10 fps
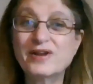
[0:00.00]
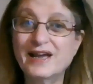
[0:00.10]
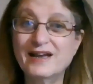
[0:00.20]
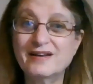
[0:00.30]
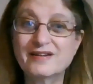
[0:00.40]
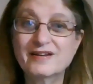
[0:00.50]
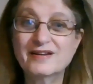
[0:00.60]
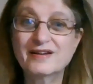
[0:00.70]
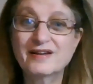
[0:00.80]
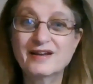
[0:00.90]
Divine
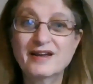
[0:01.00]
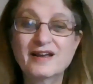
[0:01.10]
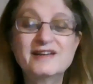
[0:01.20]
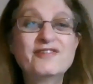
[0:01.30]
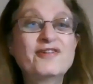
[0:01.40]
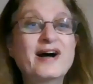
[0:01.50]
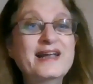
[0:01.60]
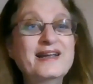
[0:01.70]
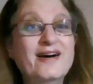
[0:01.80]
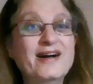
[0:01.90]
guidance.
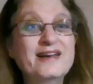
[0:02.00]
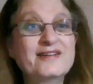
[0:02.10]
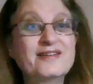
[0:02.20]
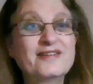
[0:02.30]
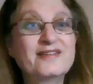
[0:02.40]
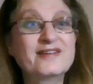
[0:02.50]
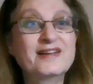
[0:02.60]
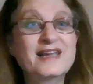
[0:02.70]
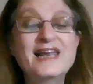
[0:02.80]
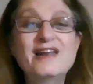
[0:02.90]
It is not an
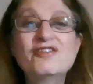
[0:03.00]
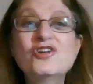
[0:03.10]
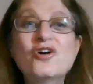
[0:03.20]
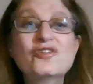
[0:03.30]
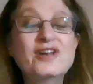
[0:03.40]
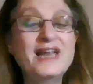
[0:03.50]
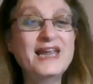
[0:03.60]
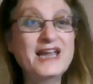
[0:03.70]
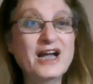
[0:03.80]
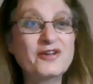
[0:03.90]
ego saying, if you
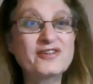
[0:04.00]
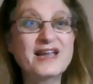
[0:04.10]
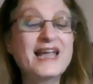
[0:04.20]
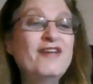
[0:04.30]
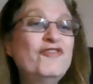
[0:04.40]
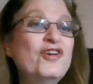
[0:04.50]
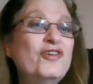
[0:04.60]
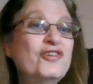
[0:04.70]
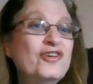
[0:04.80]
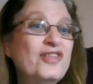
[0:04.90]
do this, this
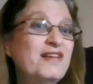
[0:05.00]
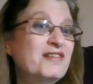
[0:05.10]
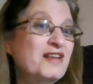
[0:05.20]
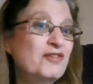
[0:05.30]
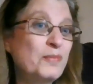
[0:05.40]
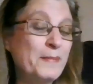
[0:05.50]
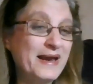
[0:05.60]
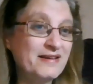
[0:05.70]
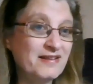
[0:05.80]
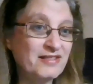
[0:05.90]
amazing thing will happen.
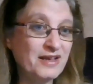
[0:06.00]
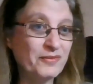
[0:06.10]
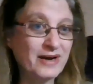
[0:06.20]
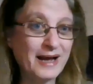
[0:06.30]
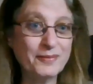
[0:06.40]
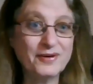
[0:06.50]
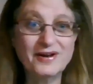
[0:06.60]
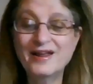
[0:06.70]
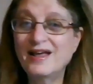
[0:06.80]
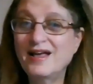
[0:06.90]
That is
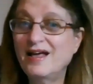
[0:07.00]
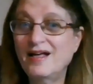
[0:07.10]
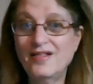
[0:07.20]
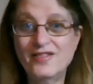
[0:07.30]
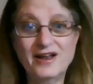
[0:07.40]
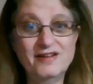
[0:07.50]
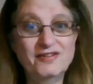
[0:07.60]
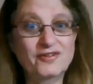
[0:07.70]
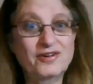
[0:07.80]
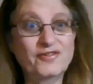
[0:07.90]
not divine guidance.
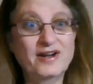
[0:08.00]
It's like,